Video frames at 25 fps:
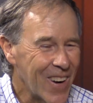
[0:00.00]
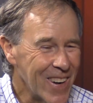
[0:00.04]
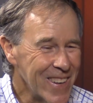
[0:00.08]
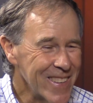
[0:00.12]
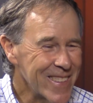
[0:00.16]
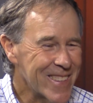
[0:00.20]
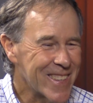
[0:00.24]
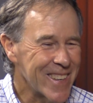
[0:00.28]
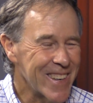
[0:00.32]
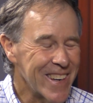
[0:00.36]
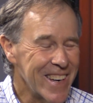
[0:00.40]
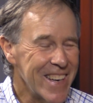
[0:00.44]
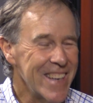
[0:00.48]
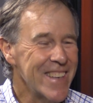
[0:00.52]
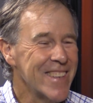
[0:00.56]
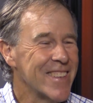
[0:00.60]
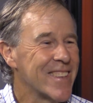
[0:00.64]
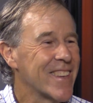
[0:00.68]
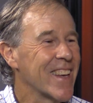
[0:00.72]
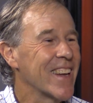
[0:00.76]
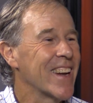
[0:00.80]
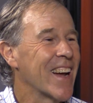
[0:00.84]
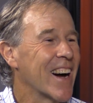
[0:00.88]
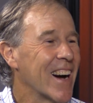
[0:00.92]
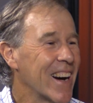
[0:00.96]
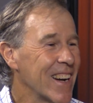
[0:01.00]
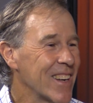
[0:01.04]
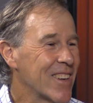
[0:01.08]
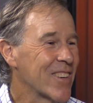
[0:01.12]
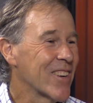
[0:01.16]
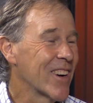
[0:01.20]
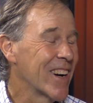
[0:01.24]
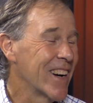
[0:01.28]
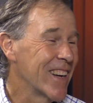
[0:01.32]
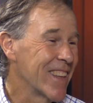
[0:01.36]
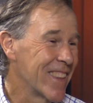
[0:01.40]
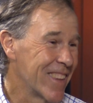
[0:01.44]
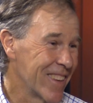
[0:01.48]
answer is that I
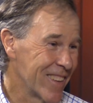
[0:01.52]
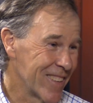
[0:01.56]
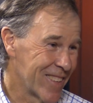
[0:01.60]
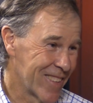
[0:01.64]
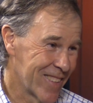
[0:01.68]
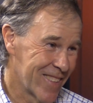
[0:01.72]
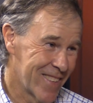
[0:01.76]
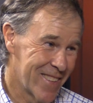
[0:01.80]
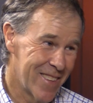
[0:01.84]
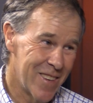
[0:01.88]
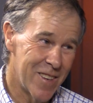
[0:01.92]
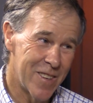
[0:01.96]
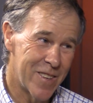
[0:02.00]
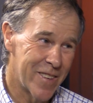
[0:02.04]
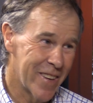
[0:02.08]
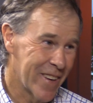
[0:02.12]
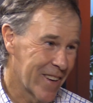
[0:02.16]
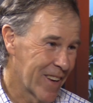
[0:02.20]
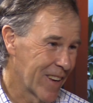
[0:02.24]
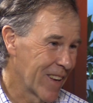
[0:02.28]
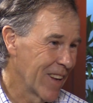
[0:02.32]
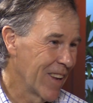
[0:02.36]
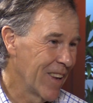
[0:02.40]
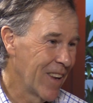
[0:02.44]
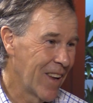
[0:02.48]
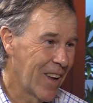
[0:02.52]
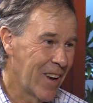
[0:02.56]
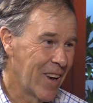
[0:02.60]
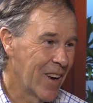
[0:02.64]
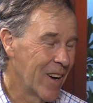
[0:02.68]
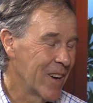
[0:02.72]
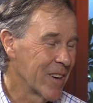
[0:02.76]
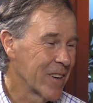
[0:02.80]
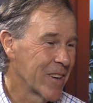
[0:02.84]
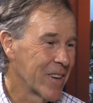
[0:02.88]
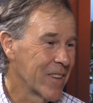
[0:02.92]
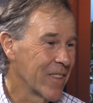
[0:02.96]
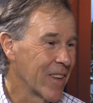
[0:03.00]
tried
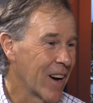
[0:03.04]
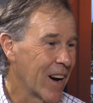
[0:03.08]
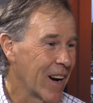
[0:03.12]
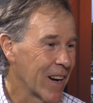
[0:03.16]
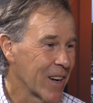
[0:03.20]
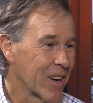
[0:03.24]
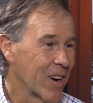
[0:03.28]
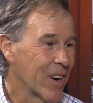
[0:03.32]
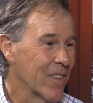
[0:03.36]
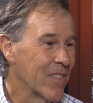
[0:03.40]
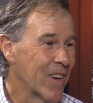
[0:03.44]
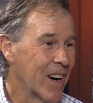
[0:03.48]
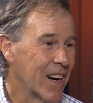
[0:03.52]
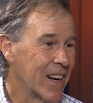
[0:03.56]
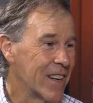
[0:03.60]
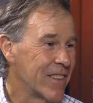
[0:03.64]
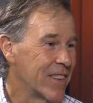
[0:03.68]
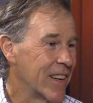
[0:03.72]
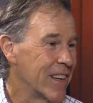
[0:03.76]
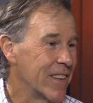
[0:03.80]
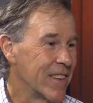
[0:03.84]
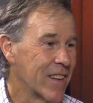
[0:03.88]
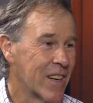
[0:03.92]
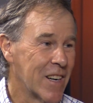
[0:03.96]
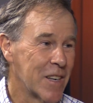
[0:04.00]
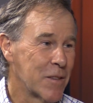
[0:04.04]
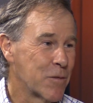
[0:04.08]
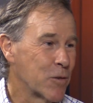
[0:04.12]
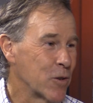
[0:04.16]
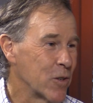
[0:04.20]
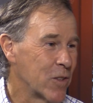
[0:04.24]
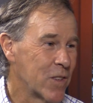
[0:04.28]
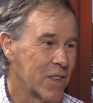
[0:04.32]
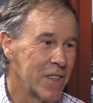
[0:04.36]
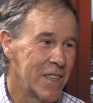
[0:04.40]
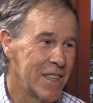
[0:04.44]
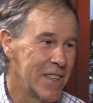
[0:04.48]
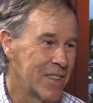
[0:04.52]
the high carbohydrate diet for
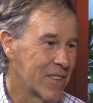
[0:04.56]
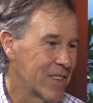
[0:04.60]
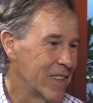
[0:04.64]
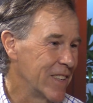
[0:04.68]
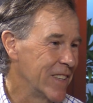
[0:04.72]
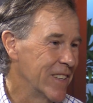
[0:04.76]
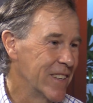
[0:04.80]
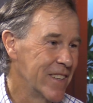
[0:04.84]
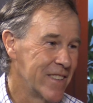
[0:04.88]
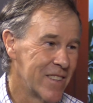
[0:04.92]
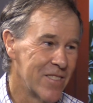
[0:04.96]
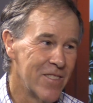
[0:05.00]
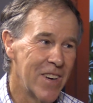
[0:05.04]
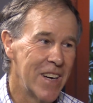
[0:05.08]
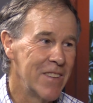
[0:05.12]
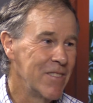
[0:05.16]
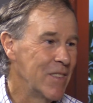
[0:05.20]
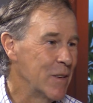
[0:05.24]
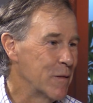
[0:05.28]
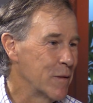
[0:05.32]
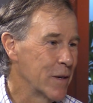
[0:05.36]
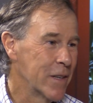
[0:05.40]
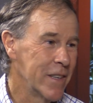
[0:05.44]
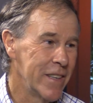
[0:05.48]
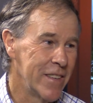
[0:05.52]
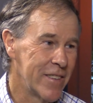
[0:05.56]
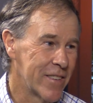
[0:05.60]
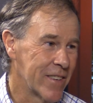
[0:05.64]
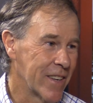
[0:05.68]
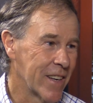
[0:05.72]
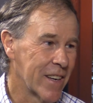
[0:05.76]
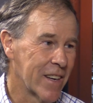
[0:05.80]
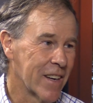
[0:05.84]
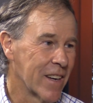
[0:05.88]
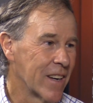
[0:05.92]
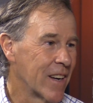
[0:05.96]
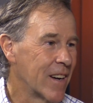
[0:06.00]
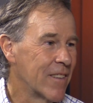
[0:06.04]
33 years. It made me very sick,
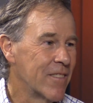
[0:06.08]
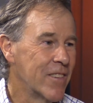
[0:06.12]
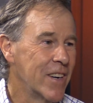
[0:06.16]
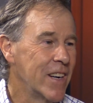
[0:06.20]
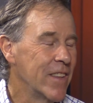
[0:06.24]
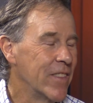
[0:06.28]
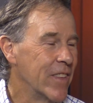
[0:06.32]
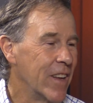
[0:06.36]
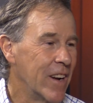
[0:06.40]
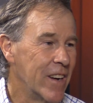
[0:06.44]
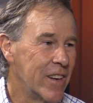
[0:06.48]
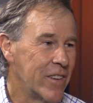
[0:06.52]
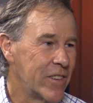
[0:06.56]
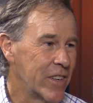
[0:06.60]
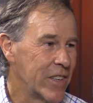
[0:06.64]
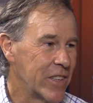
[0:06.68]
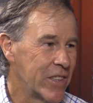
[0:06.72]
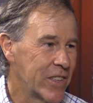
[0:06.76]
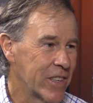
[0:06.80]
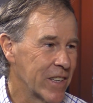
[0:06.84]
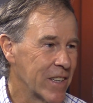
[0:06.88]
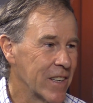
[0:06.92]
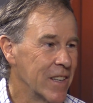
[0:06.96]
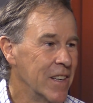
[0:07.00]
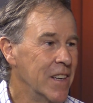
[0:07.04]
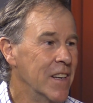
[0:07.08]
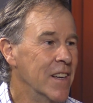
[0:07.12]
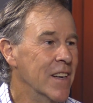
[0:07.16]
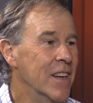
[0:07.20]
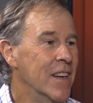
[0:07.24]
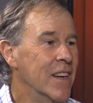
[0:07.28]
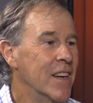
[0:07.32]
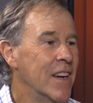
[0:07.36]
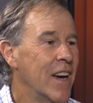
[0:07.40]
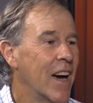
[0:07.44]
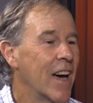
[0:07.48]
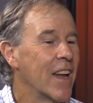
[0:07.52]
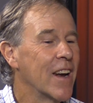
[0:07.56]
and I've read the literature,
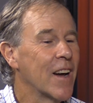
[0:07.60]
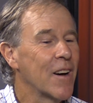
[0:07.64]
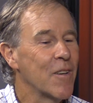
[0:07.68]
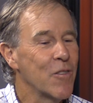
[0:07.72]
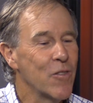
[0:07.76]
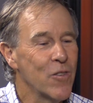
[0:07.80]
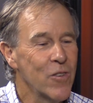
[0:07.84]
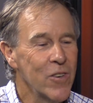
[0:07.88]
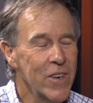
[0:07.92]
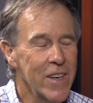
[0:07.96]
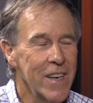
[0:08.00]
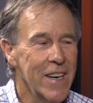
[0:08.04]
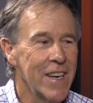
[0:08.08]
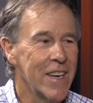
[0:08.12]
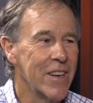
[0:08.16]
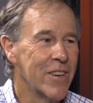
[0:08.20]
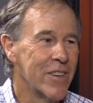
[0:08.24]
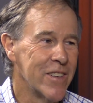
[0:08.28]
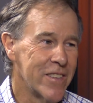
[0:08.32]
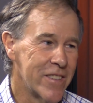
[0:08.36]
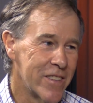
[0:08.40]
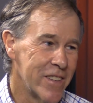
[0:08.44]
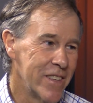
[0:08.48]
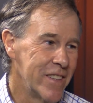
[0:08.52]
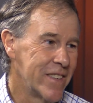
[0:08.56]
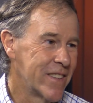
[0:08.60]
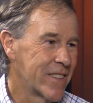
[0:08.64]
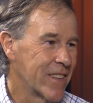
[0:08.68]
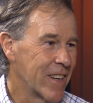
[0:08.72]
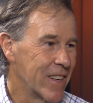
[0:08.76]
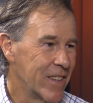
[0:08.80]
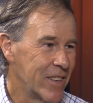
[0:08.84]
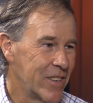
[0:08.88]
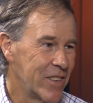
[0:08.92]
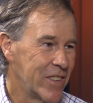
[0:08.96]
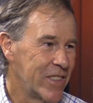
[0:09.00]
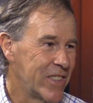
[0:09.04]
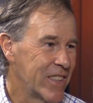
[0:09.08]
and I've really researched the
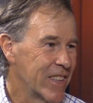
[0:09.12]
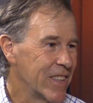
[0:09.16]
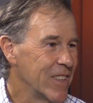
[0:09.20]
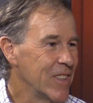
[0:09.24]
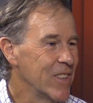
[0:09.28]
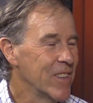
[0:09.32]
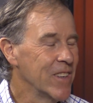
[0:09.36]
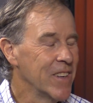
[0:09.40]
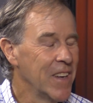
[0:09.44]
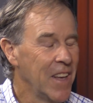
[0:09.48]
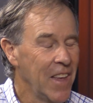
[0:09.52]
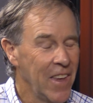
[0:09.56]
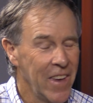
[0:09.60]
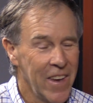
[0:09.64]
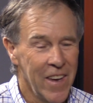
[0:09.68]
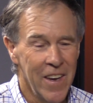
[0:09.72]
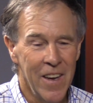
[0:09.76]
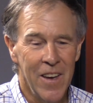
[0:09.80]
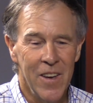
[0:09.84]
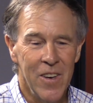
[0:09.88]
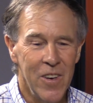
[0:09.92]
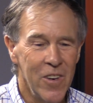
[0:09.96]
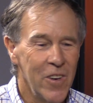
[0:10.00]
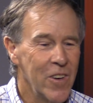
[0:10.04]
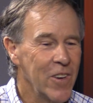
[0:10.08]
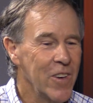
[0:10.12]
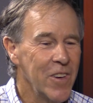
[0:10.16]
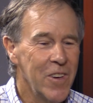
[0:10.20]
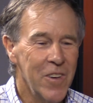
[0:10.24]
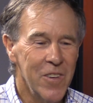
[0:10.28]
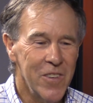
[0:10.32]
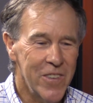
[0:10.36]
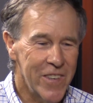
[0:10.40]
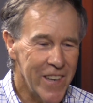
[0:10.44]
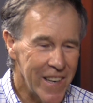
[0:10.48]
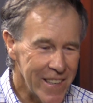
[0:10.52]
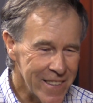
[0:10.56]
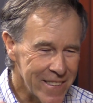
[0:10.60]
literature. And you
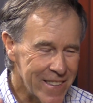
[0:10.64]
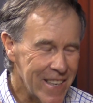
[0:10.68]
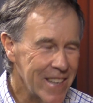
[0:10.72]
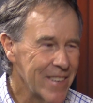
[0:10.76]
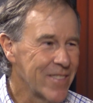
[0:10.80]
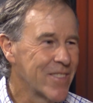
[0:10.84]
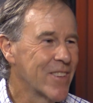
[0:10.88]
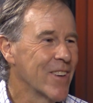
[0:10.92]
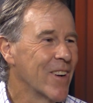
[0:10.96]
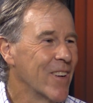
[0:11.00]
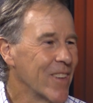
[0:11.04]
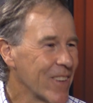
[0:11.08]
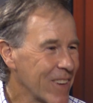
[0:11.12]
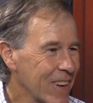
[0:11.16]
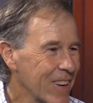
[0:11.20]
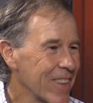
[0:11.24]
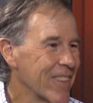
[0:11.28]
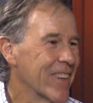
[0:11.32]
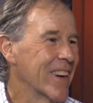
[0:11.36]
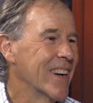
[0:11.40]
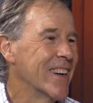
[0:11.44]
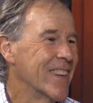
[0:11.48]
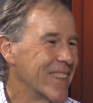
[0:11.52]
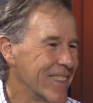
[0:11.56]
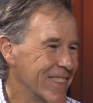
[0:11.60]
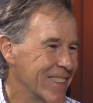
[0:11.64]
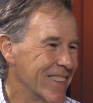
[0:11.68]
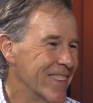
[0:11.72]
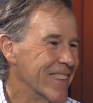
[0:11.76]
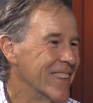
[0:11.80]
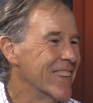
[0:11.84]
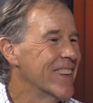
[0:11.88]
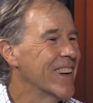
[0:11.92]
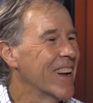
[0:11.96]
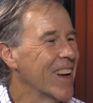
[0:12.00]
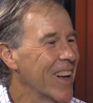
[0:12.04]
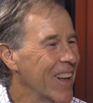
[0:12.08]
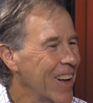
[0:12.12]
just have to look around you. You
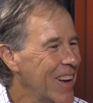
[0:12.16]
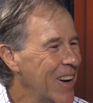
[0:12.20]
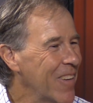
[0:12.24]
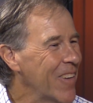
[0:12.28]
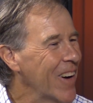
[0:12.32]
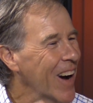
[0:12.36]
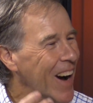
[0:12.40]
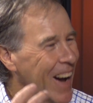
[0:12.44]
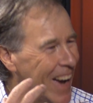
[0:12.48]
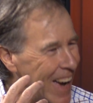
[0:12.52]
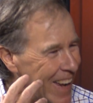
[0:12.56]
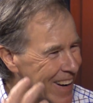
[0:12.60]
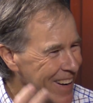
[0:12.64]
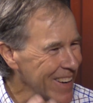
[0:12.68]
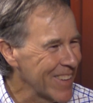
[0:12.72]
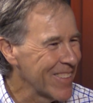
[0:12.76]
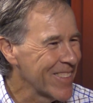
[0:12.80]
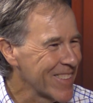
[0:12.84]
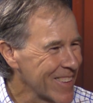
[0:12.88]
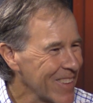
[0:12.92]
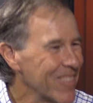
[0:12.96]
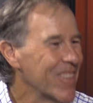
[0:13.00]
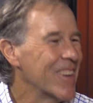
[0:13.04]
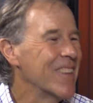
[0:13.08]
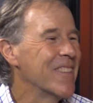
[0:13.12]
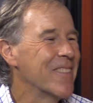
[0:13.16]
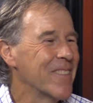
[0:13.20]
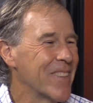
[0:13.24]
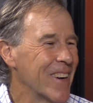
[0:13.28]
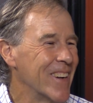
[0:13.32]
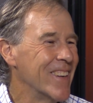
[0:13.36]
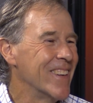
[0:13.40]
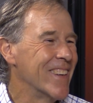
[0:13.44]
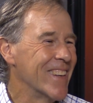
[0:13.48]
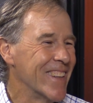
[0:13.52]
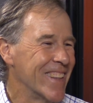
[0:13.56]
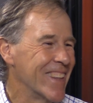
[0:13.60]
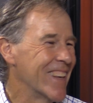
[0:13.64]
know, someone
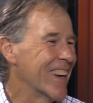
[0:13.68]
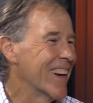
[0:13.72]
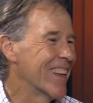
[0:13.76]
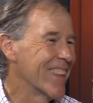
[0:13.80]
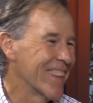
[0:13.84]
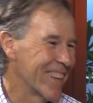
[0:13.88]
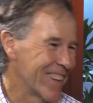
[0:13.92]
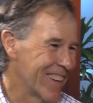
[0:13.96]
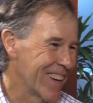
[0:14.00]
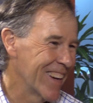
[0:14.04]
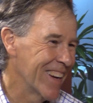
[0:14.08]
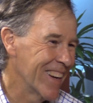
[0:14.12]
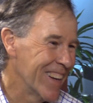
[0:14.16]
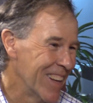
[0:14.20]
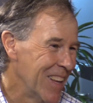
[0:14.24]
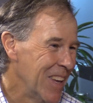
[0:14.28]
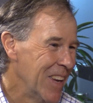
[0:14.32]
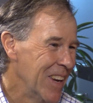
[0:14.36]
phoned in the other day